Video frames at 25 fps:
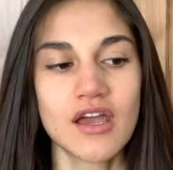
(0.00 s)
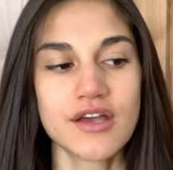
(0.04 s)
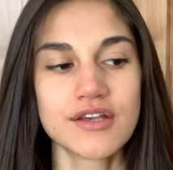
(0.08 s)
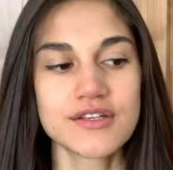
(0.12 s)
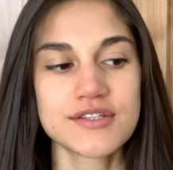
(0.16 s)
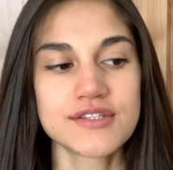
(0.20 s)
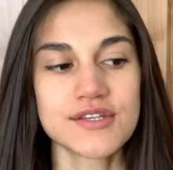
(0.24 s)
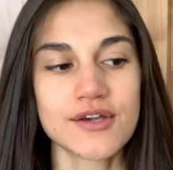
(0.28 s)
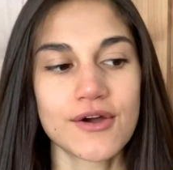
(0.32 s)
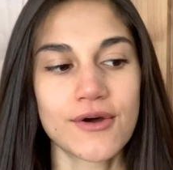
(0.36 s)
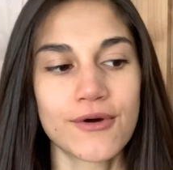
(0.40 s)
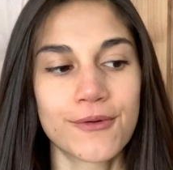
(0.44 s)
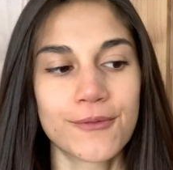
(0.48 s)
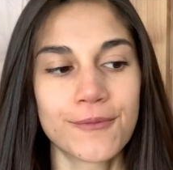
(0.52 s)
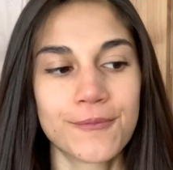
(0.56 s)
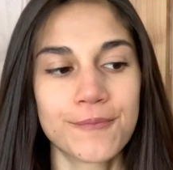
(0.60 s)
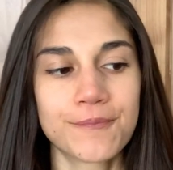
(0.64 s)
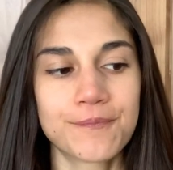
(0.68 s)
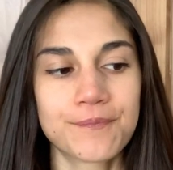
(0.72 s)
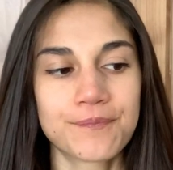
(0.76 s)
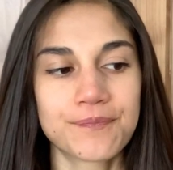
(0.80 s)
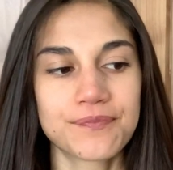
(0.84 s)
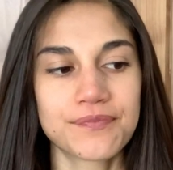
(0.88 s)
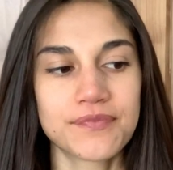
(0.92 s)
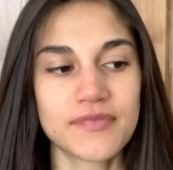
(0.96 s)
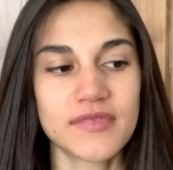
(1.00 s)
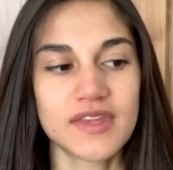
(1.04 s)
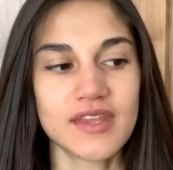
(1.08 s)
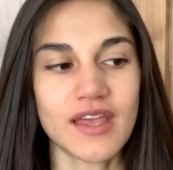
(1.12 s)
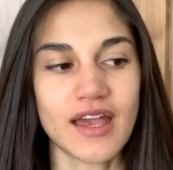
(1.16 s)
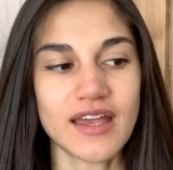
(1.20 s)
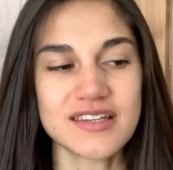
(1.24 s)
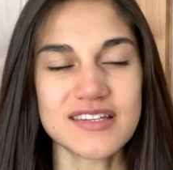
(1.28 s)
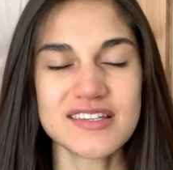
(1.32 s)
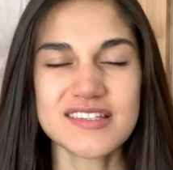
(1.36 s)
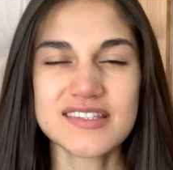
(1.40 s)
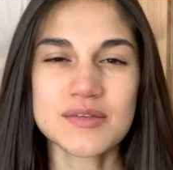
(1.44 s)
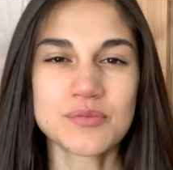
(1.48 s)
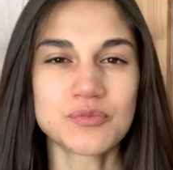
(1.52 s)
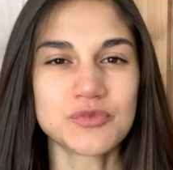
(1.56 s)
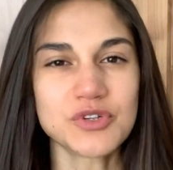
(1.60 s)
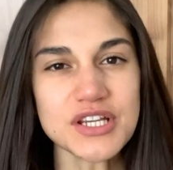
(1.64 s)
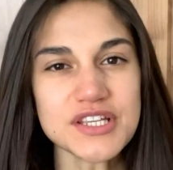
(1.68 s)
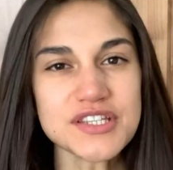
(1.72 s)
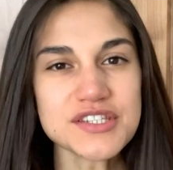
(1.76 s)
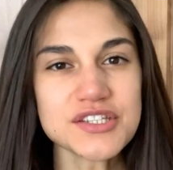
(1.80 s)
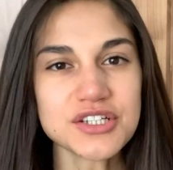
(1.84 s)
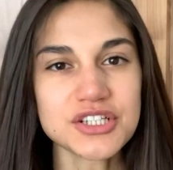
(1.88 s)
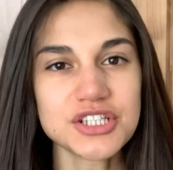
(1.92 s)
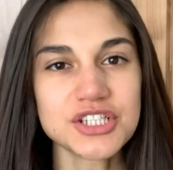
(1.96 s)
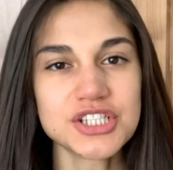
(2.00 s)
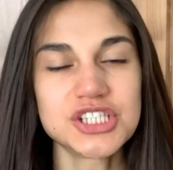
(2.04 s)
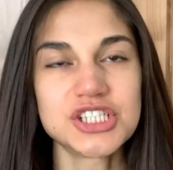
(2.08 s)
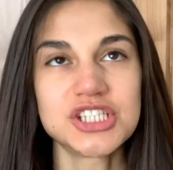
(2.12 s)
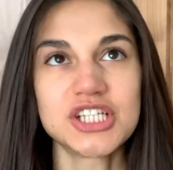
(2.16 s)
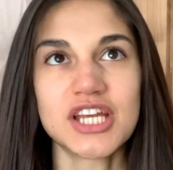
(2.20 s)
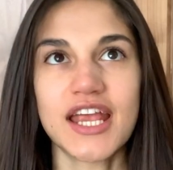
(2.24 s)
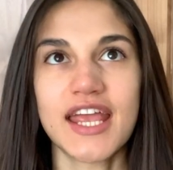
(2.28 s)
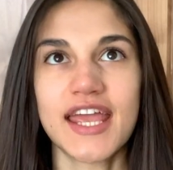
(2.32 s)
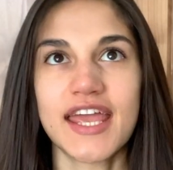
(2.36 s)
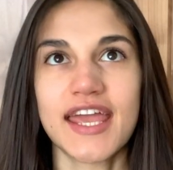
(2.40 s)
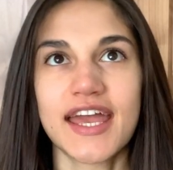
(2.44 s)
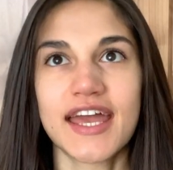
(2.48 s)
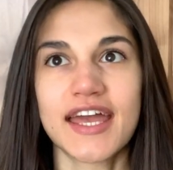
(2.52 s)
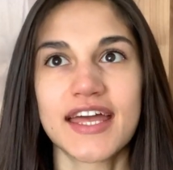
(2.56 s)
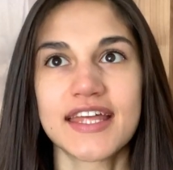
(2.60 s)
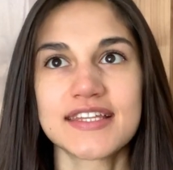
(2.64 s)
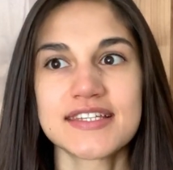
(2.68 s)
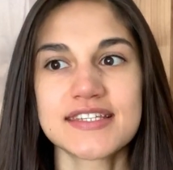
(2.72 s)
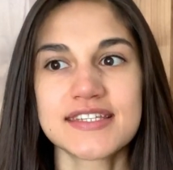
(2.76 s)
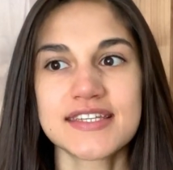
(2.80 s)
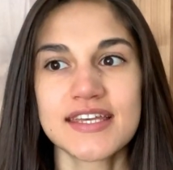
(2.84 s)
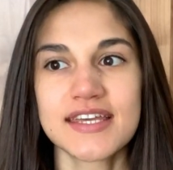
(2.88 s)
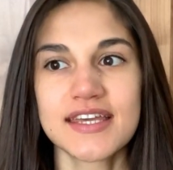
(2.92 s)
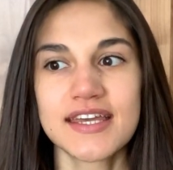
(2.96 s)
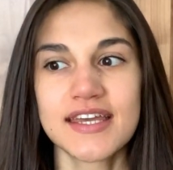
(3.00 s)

So I did some research and